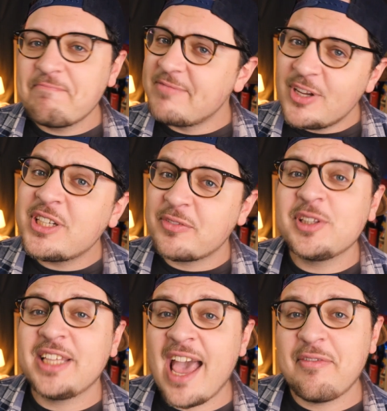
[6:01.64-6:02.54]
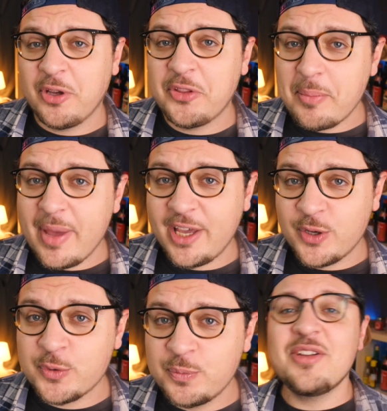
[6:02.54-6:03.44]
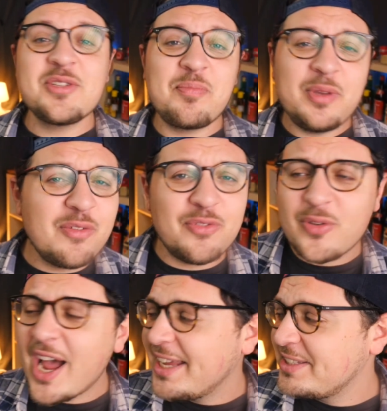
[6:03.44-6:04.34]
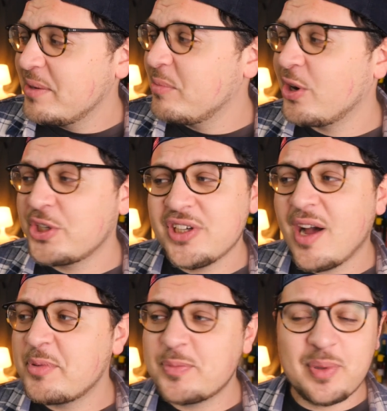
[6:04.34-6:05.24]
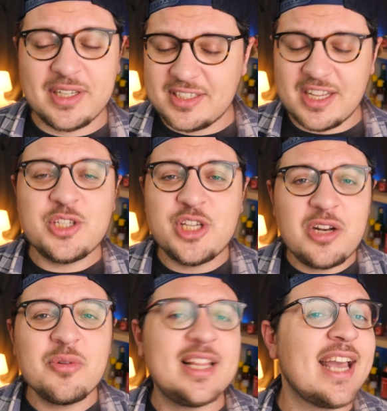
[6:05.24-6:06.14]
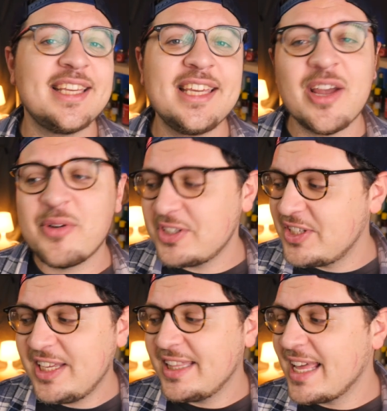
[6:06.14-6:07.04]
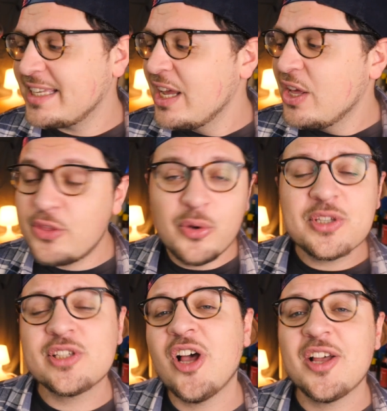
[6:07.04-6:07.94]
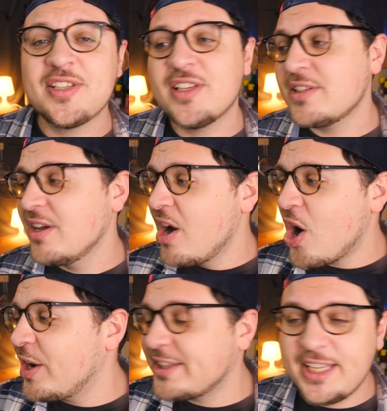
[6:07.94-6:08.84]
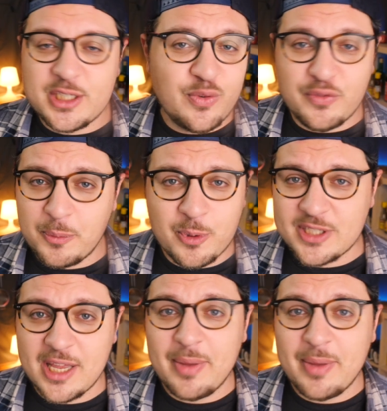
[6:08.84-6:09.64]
they're definitely heavy on the mayo. There's a bit of variety among shops, but in general I can guarantee that those sauces are at least 50%